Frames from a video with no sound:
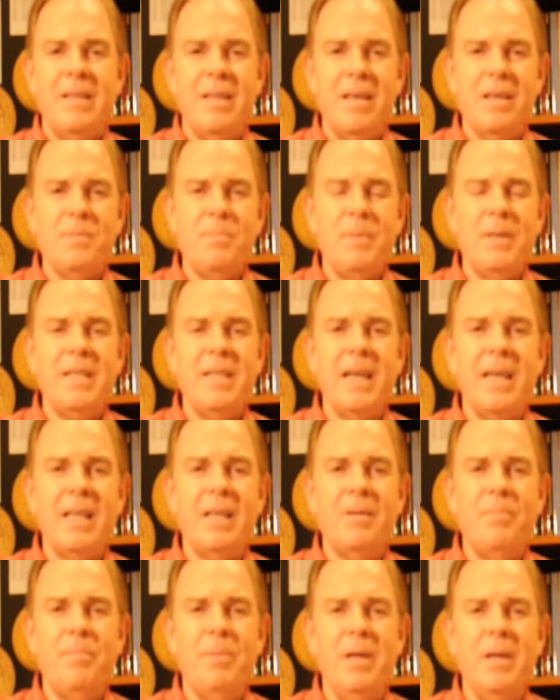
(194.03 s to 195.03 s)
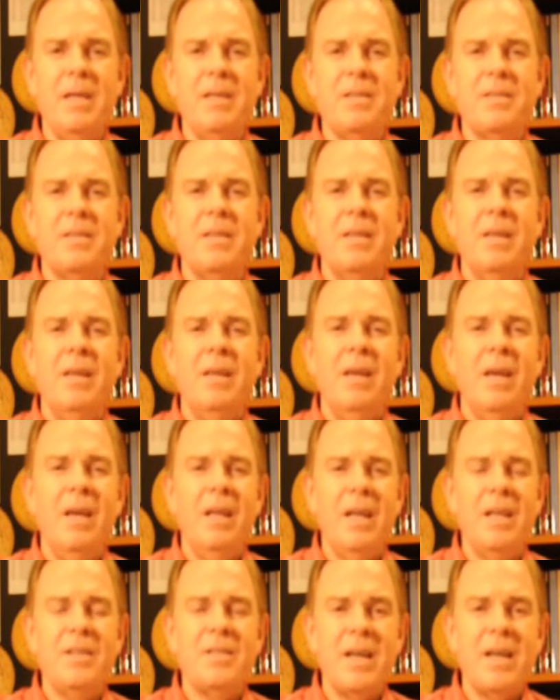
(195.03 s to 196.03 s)
This particular piece,
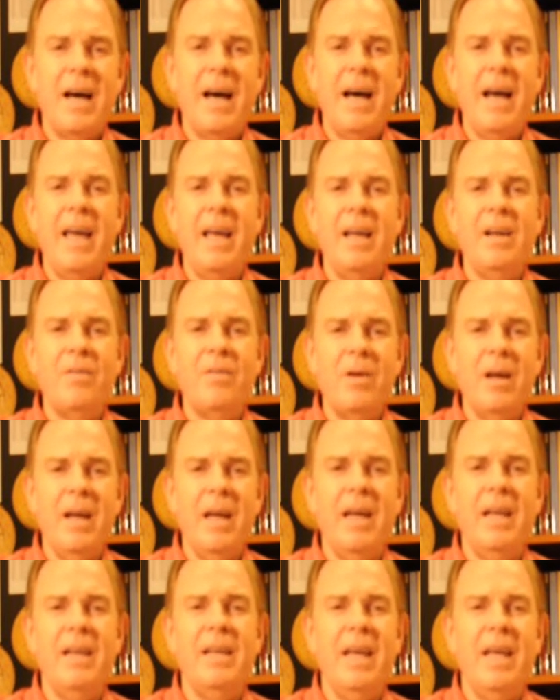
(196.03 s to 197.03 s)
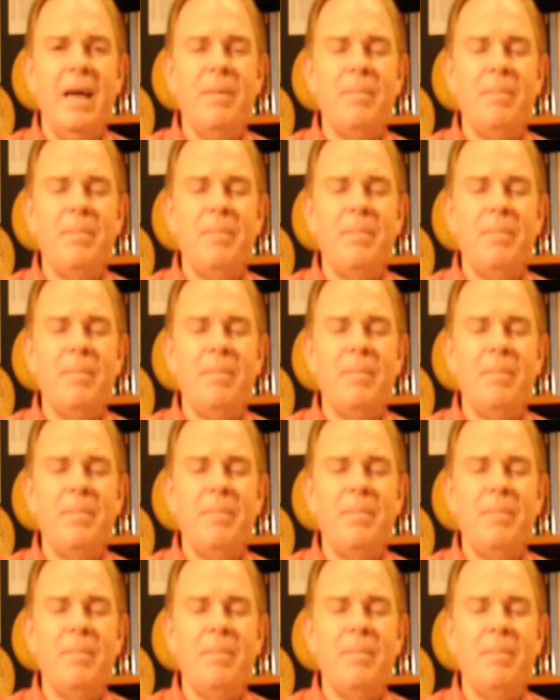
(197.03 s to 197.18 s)
in its high-grade